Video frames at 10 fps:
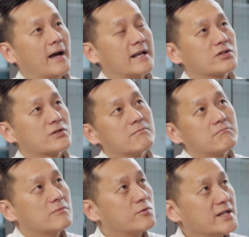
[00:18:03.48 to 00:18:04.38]
as
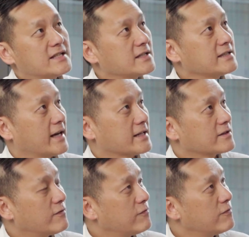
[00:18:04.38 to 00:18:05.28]
recent
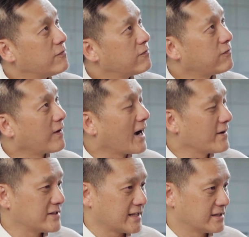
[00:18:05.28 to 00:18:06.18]
as
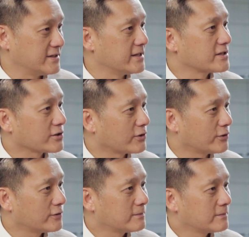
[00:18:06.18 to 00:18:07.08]
5-6 years
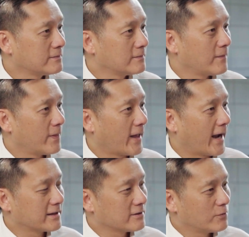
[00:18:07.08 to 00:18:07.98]
ago
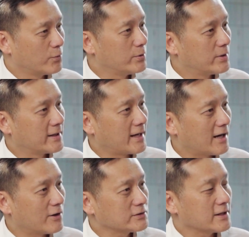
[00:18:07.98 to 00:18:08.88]
that we will
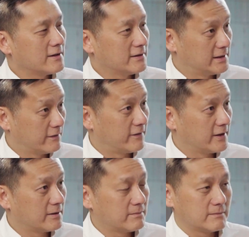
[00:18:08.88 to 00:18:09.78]
now
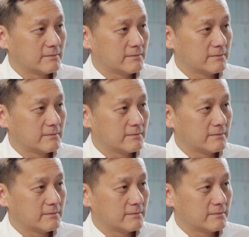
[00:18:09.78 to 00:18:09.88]
develop